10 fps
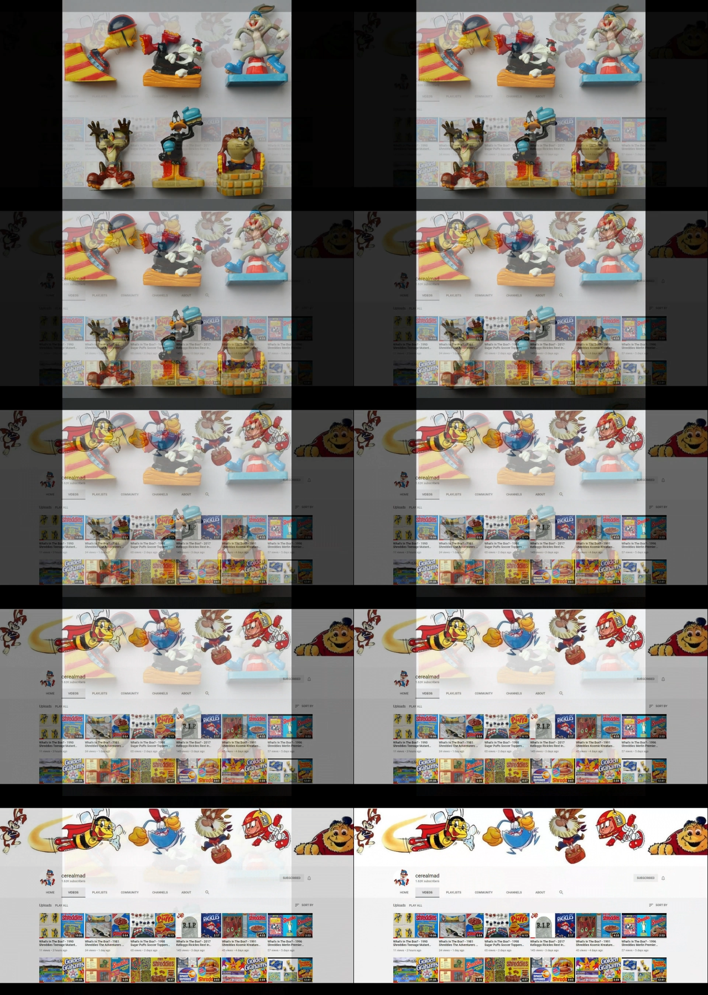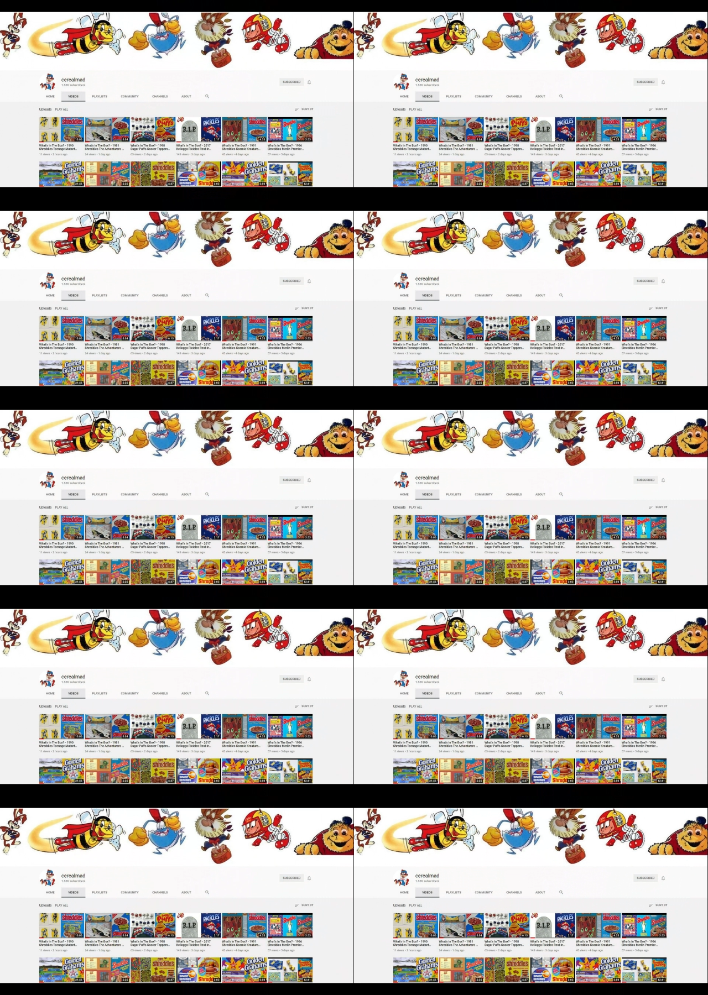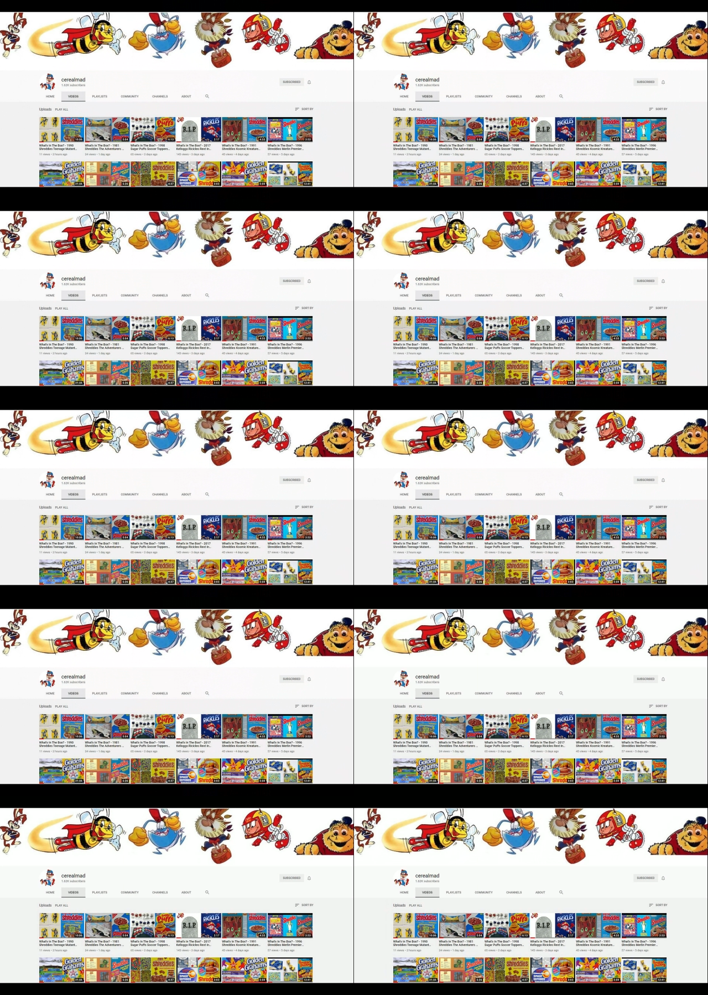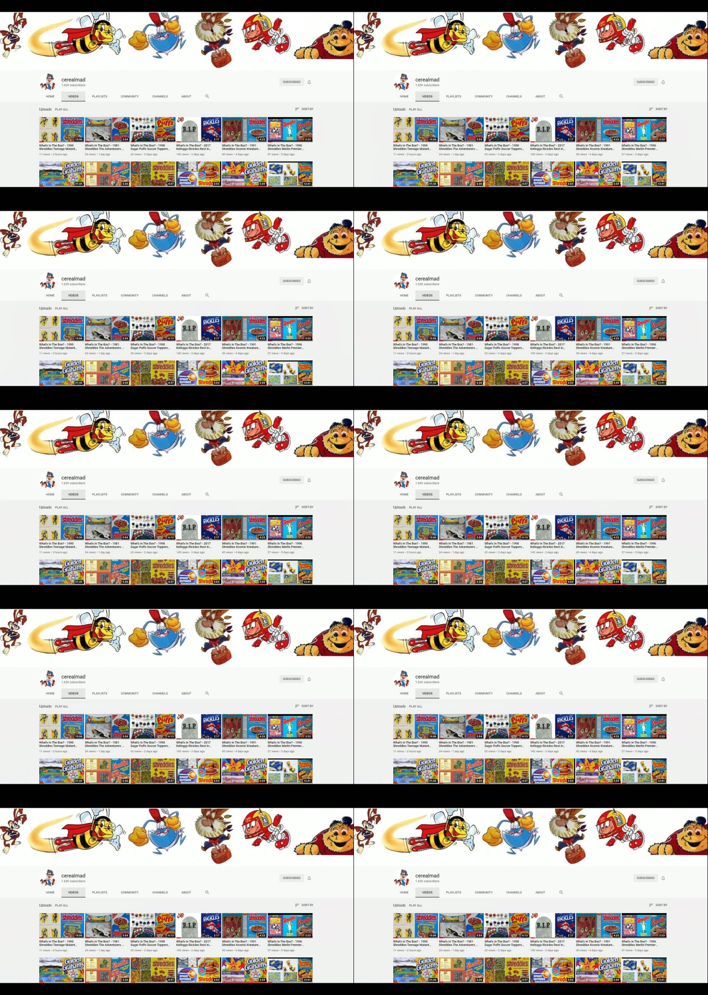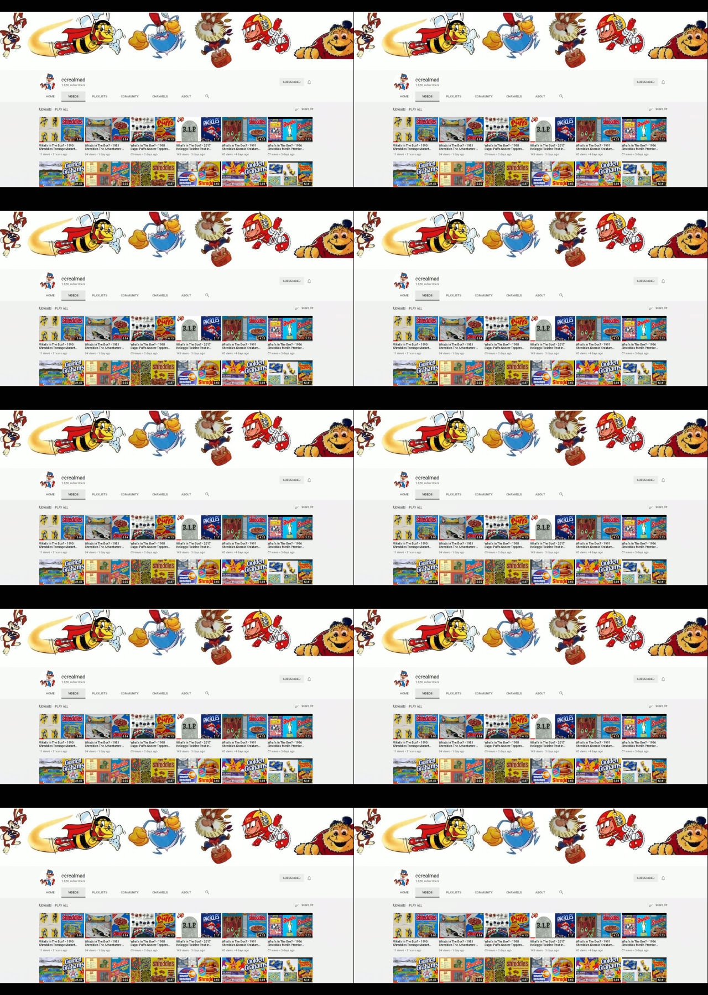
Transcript: [unreadable: no face in view]